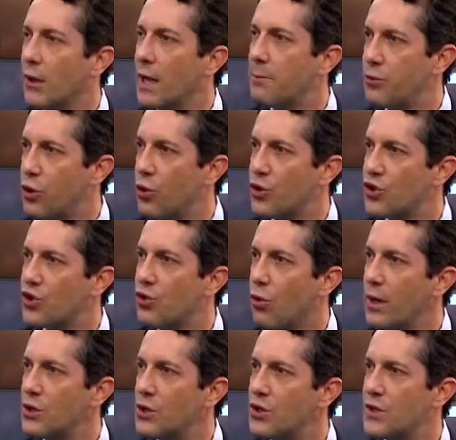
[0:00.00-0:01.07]
Pure
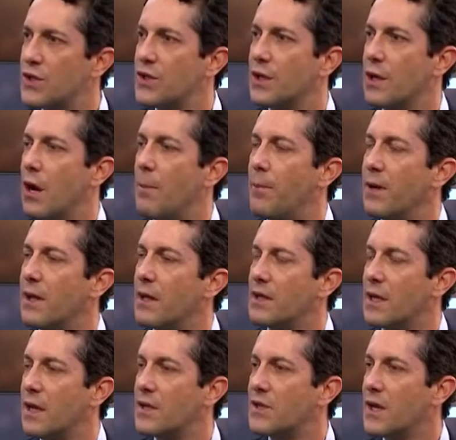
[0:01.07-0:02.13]
Storage. This is a company that
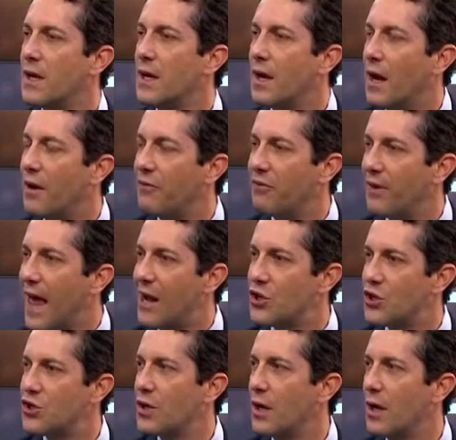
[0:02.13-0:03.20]
does
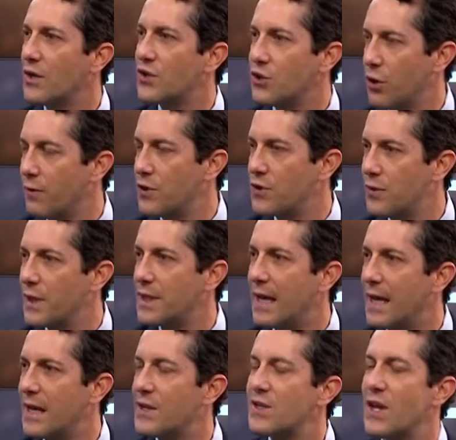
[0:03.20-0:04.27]
flash servers for the
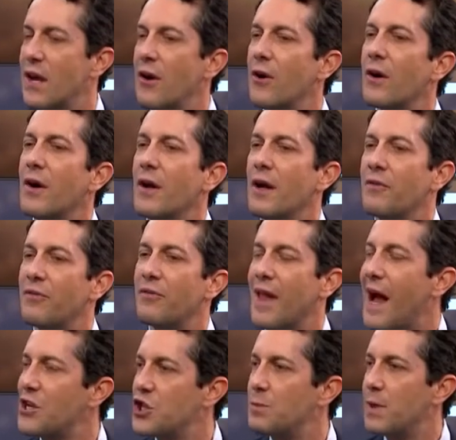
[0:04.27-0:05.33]
data center.
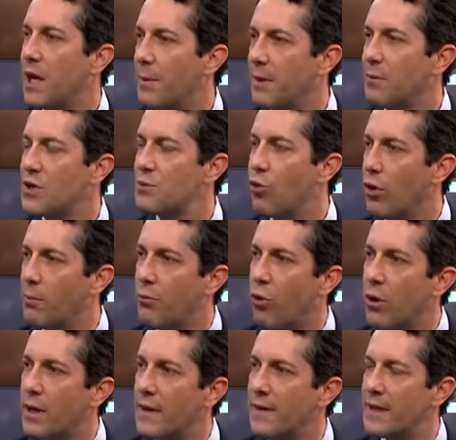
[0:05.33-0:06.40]
Flash is becoming much more
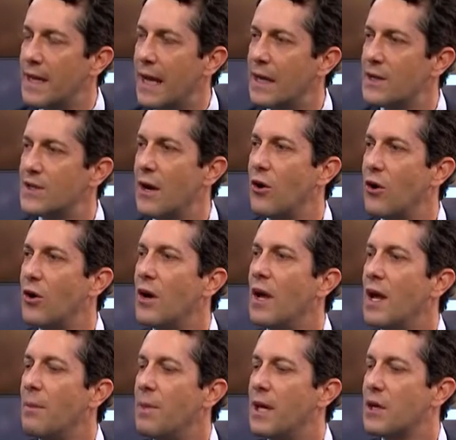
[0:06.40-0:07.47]
important in the data center
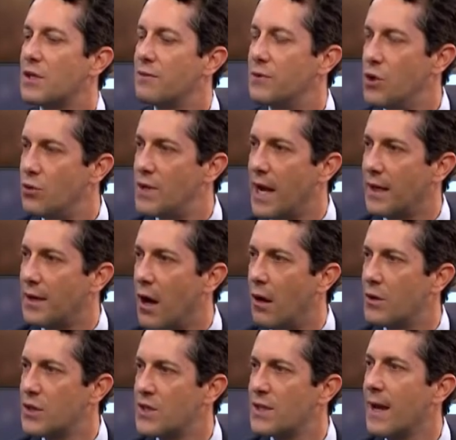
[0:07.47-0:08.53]
because of new
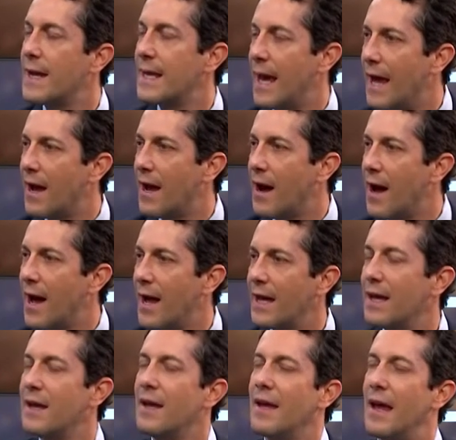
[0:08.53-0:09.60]
technologies like AI,
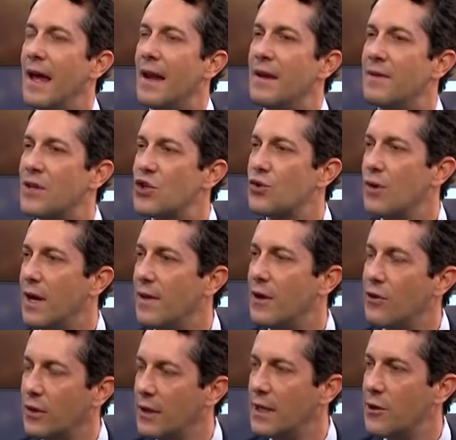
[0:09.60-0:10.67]
and they're
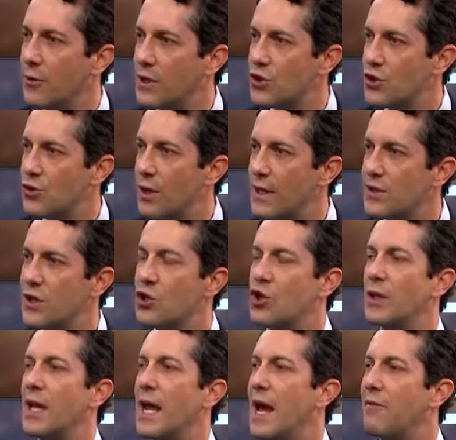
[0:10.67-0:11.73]
the leader in this transition.
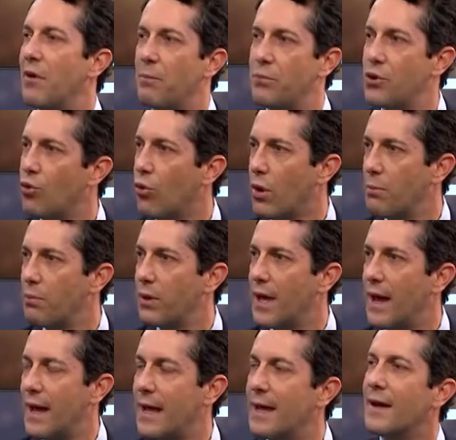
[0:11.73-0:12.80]
They have a pure
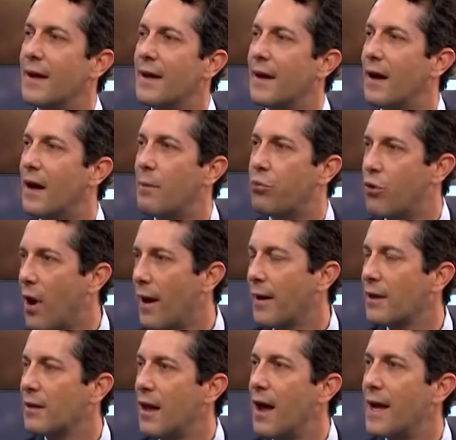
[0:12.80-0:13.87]
play product
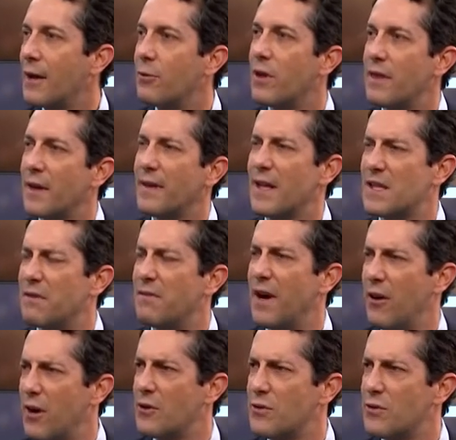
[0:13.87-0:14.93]
line, and we think that's a
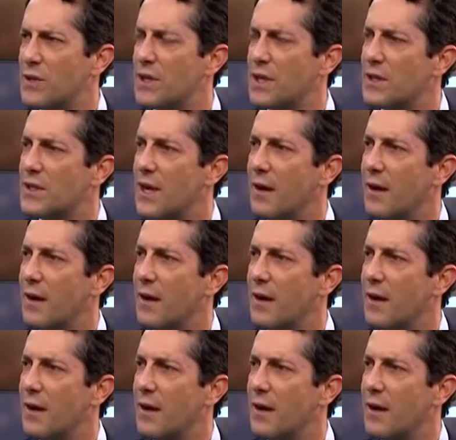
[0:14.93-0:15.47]
very interesting stock.